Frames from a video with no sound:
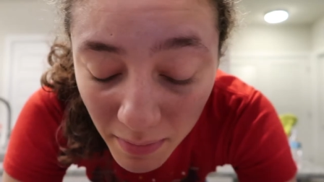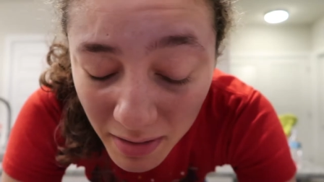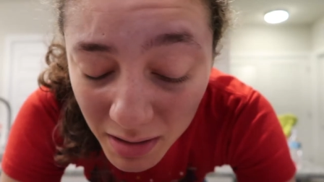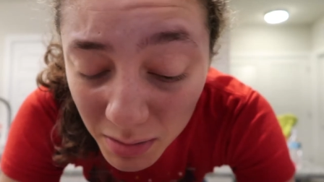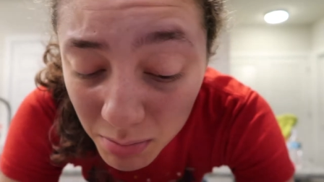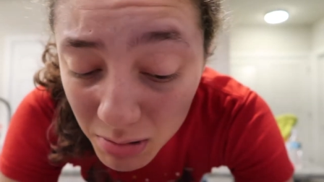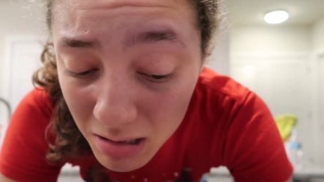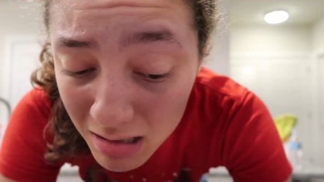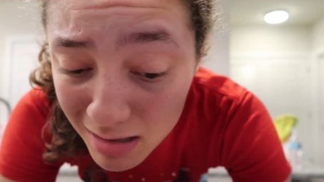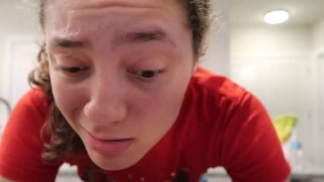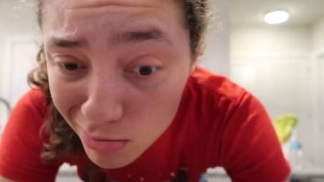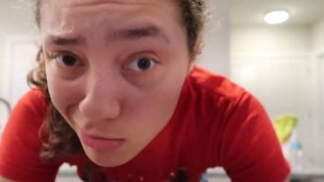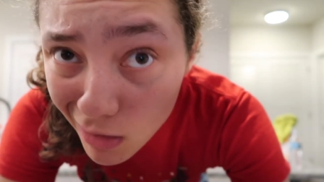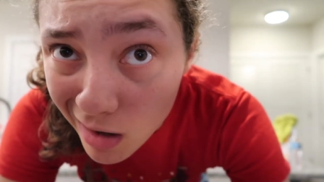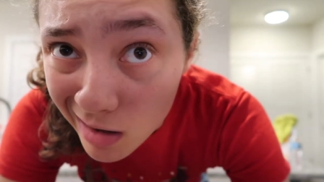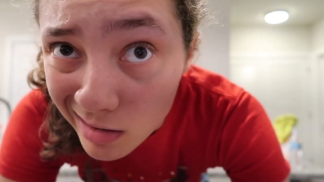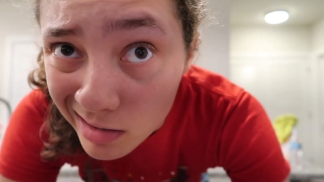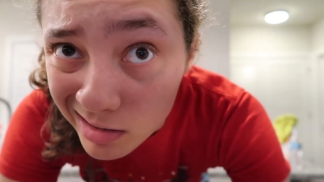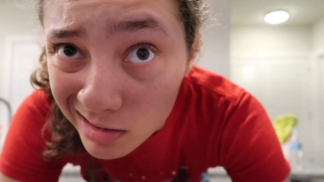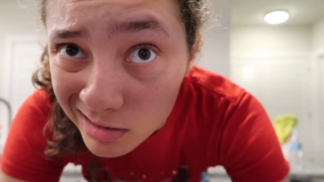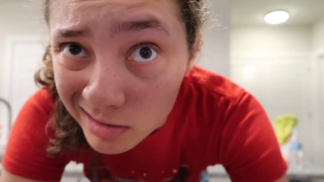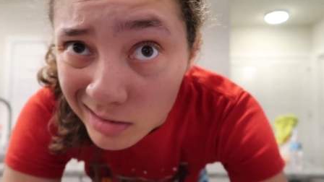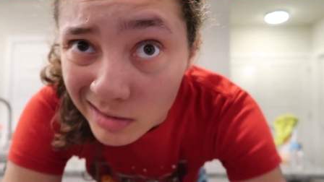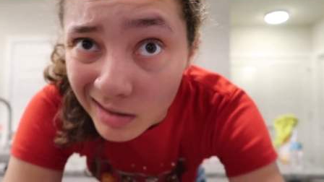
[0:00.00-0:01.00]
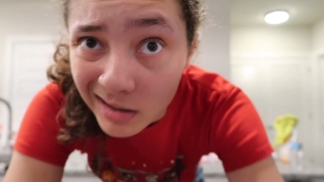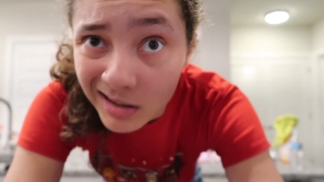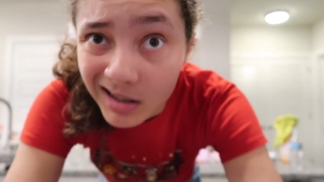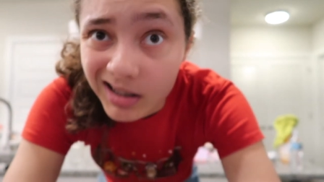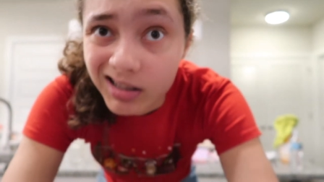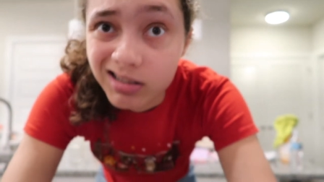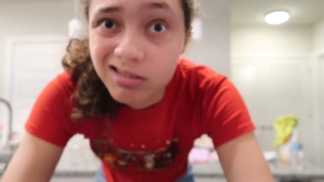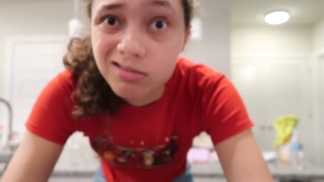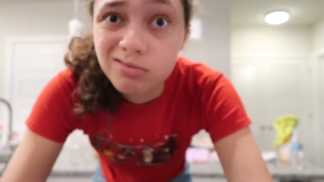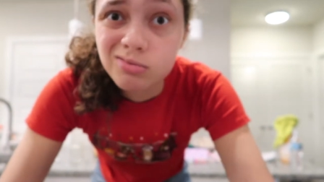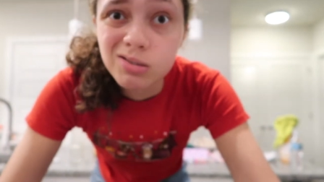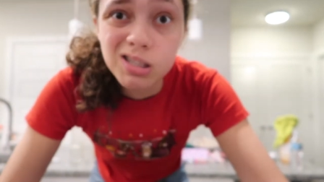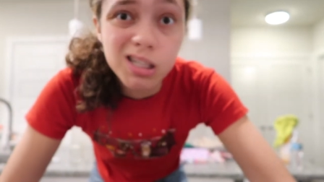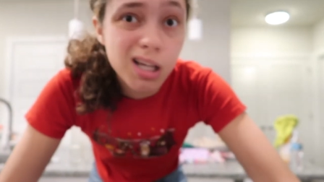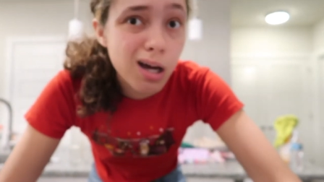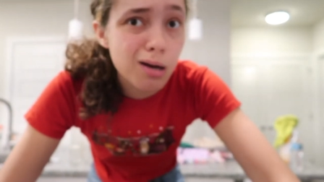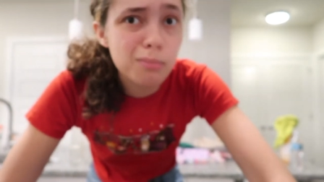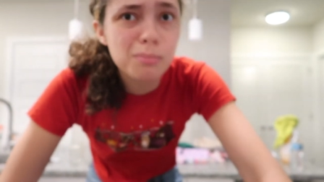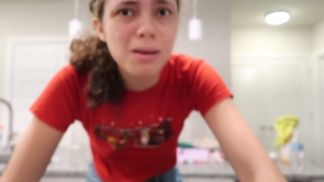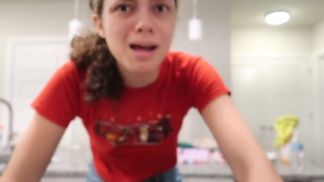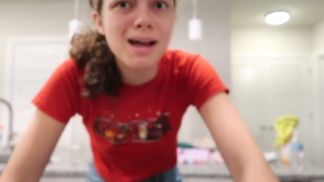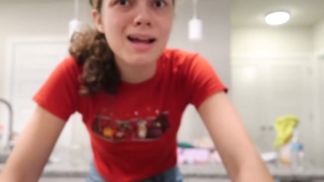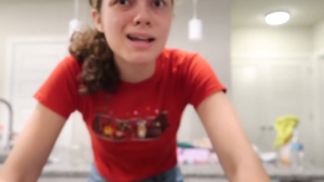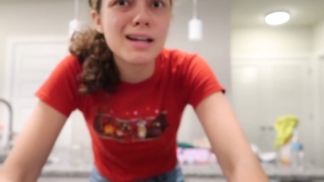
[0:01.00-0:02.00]
I'm about to put these boxes on. Will
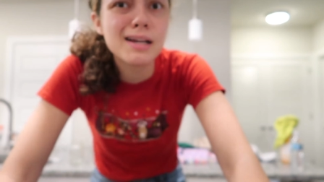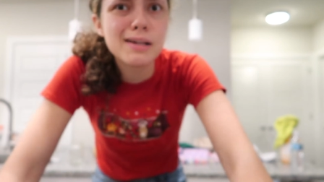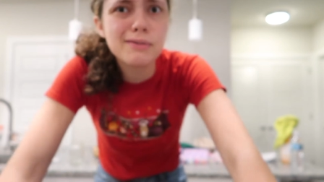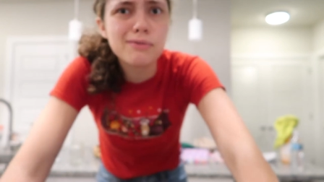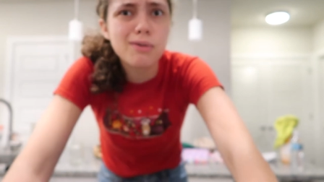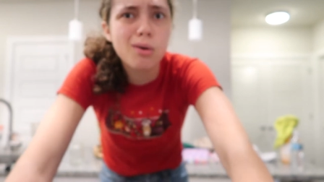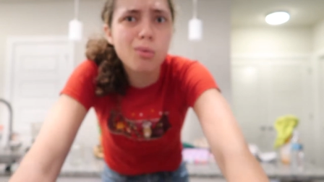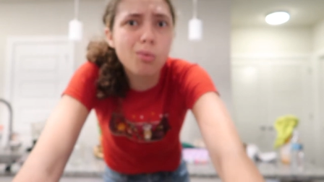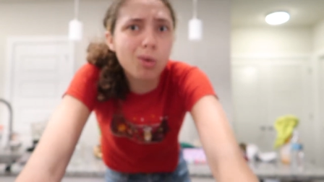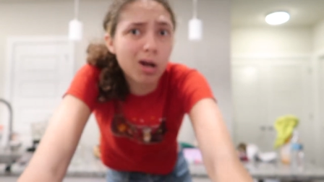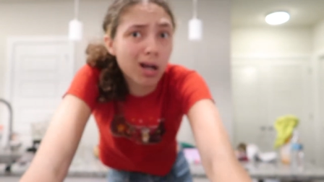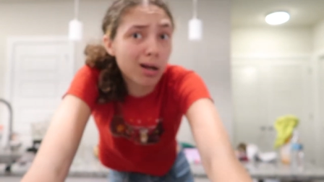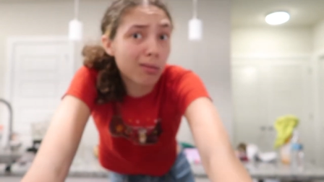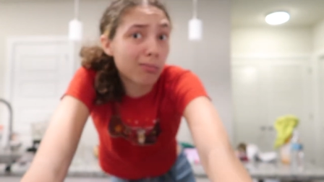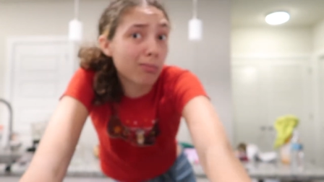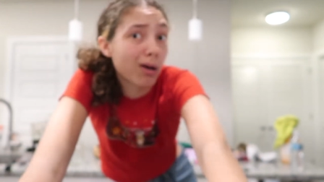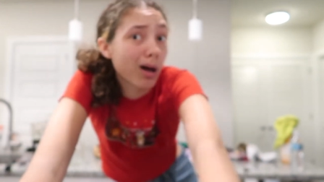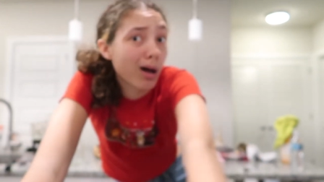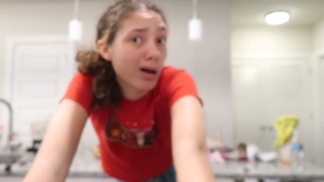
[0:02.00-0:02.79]
y'all mind if I'm wearing